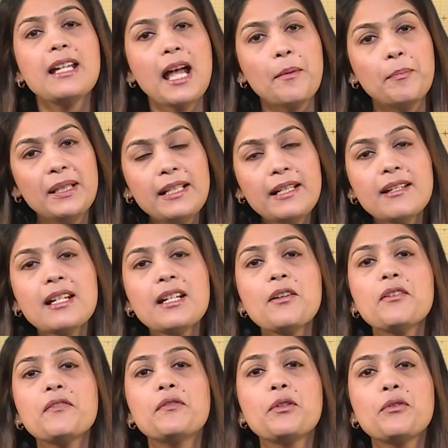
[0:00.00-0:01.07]
ability
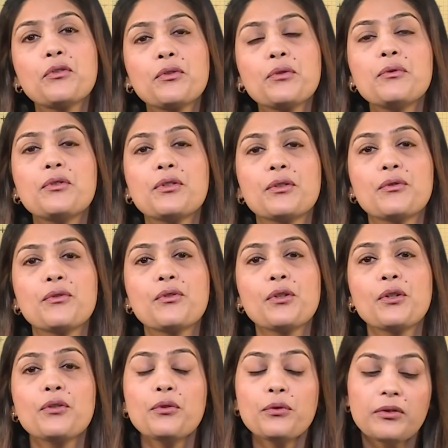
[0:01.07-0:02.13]
of the student
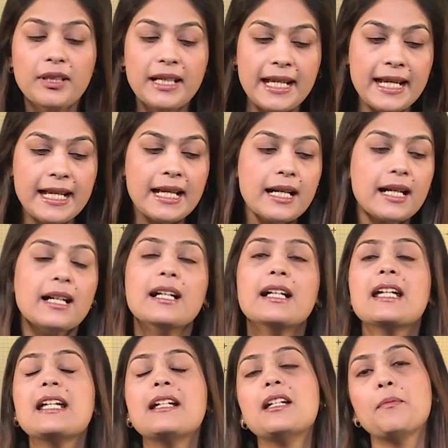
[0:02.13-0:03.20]
to think
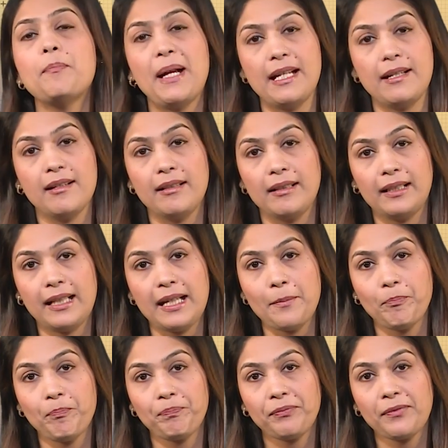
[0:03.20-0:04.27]
independently.
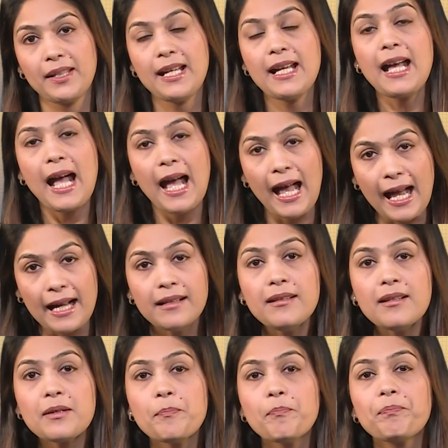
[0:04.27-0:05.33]

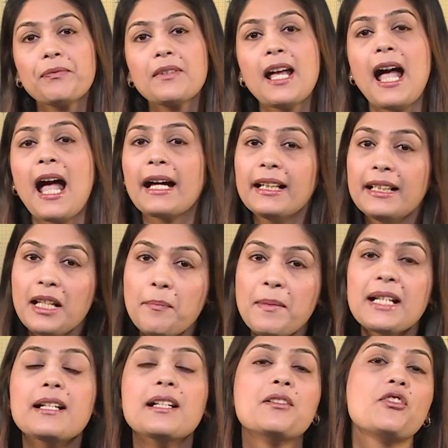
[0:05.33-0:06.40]
And academic
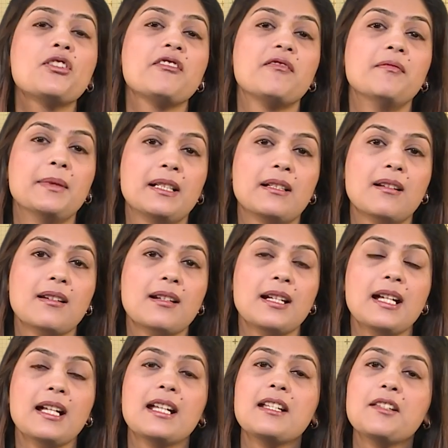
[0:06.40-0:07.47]
achievement
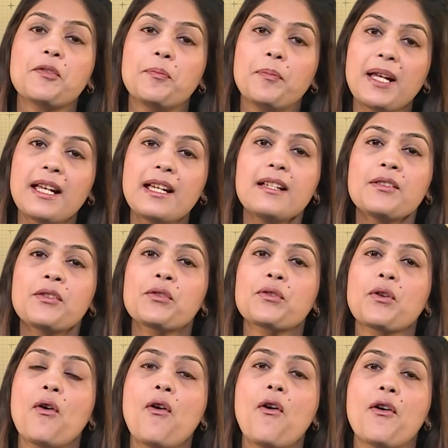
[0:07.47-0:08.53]
is based
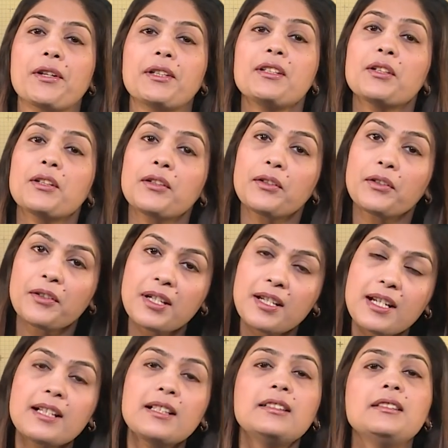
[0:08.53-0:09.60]
on
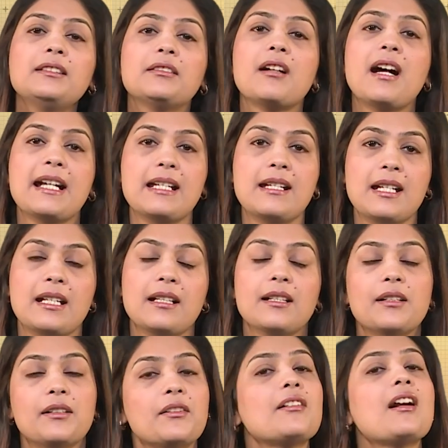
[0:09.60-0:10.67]
critical writing
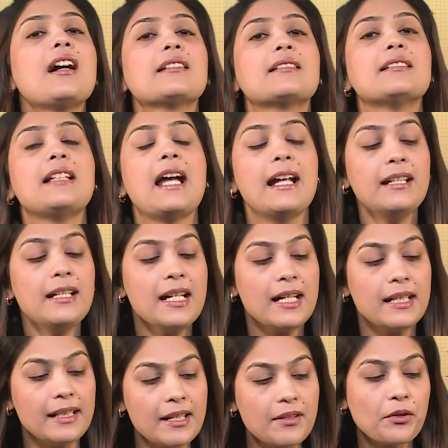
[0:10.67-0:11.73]
rather than
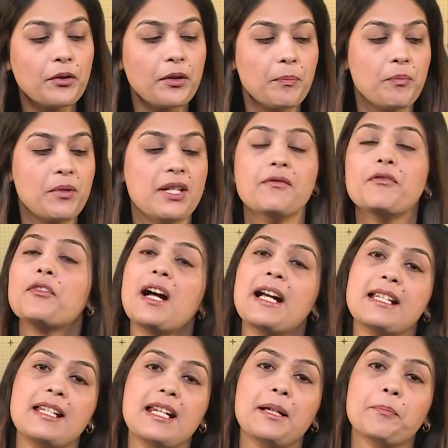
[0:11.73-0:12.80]
descriptive
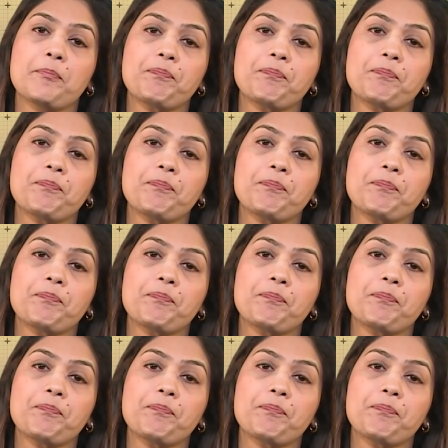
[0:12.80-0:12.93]
writing.